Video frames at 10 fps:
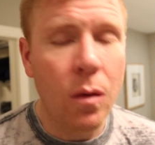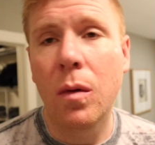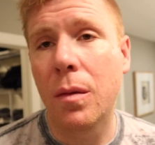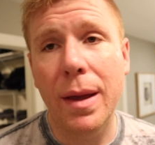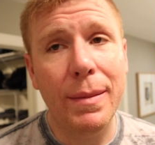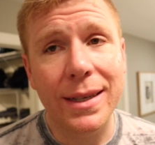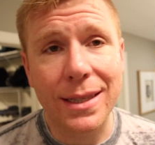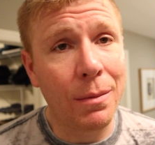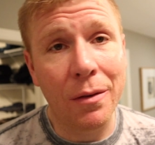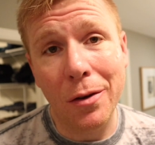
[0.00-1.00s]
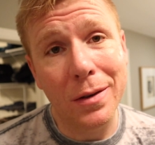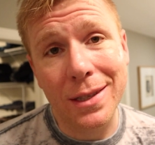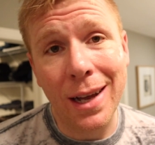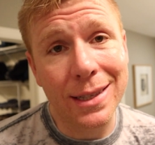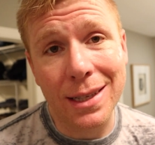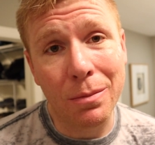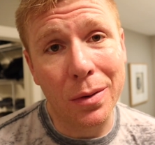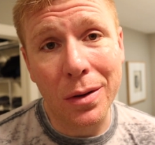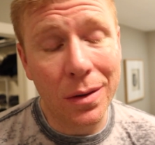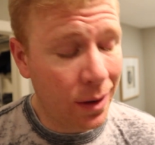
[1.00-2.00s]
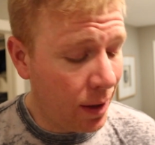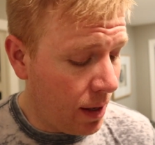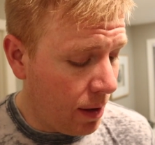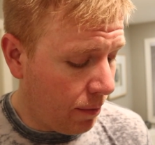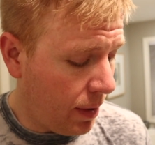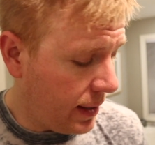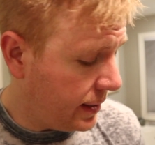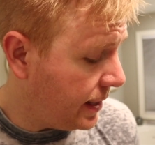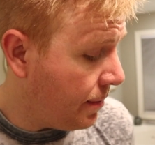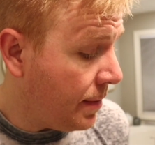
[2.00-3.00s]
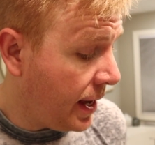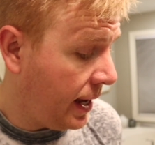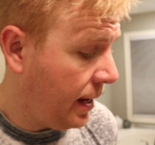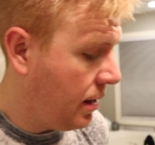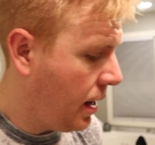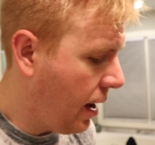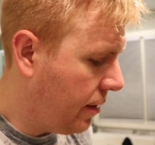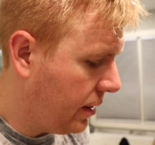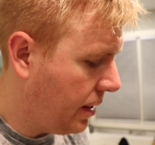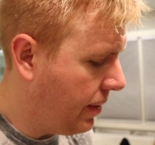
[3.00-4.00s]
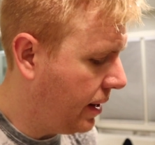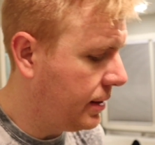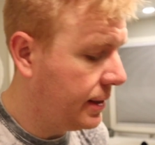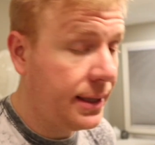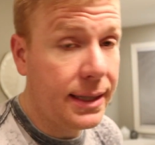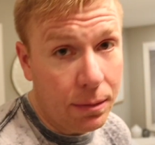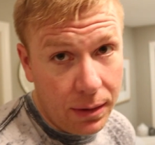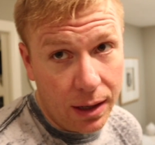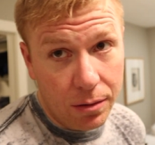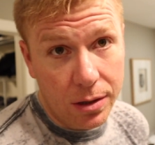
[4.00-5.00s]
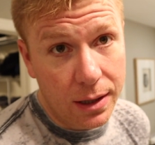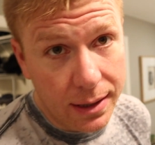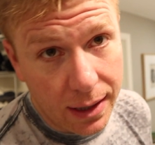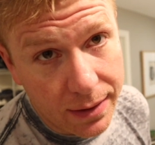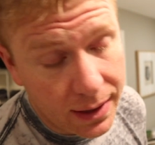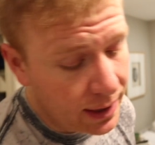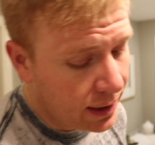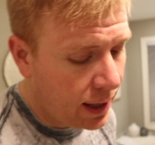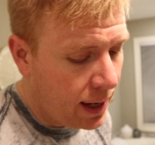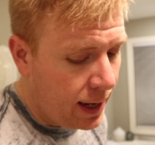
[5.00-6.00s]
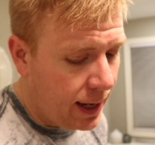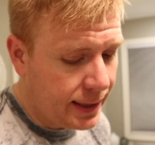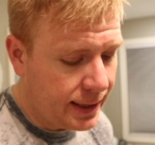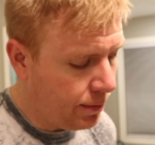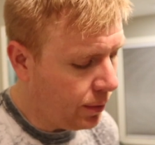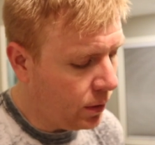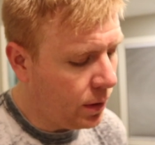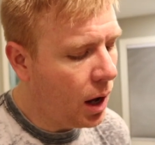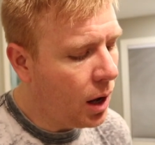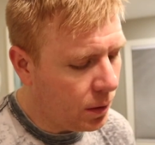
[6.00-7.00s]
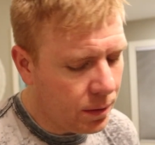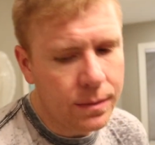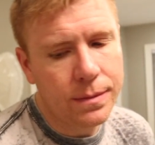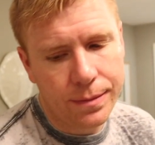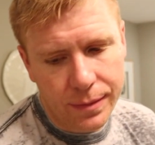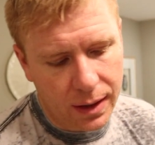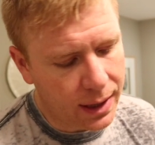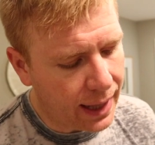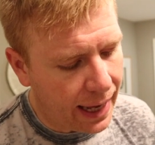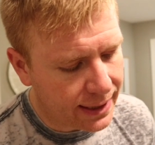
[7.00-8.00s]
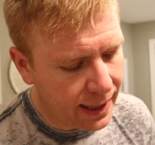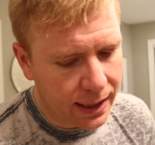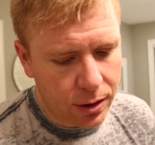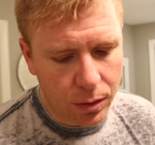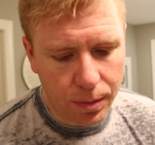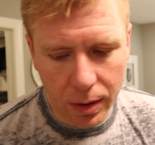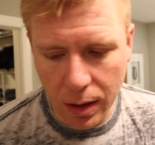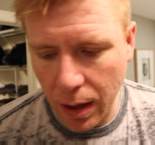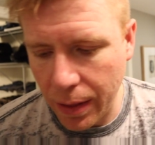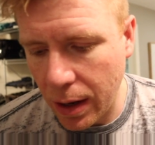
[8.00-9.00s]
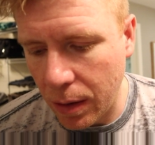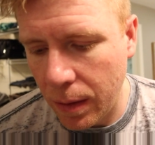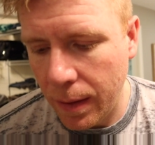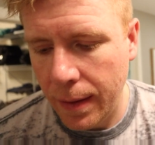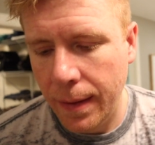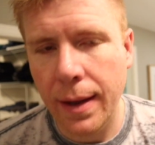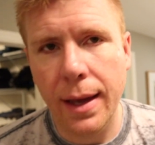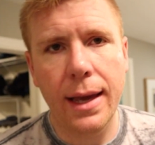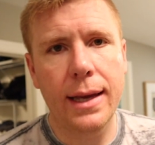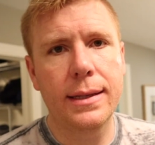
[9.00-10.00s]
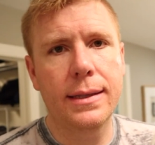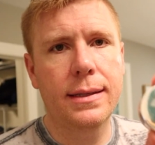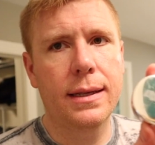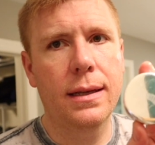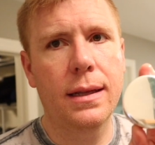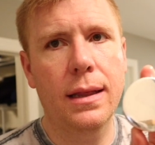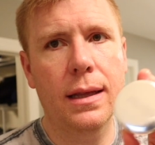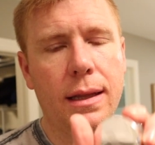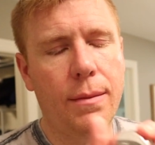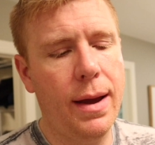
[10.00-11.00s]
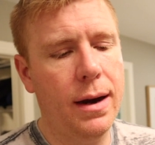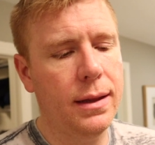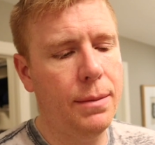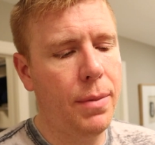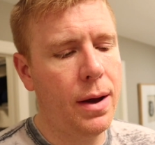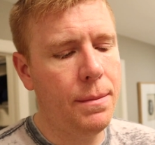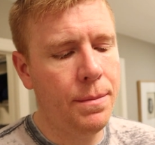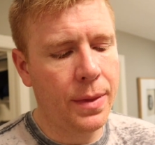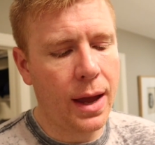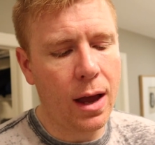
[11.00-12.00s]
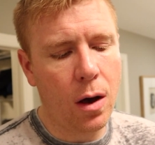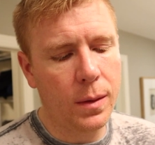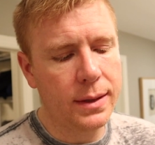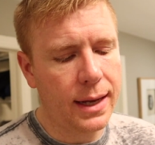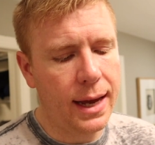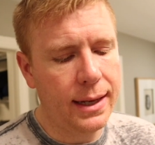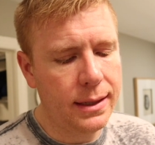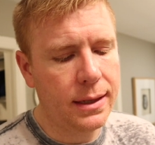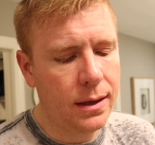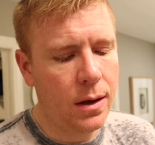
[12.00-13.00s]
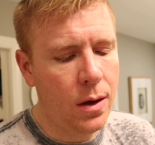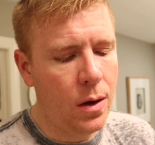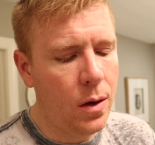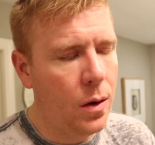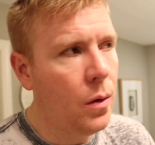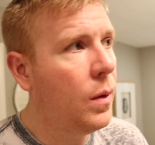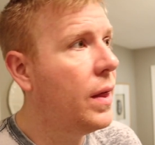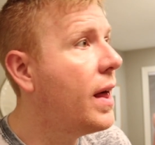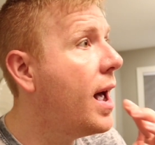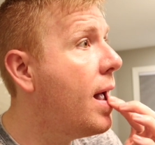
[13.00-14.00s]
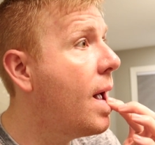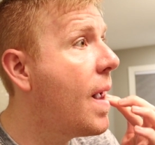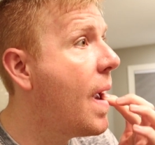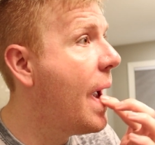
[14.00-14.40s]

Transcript: Well, maybe to some of you it's not simple, but to me, compared to some night routines I've seen, it's simple. Oh, the last thing I do put on though is the La Mer lip balm. I always end with that.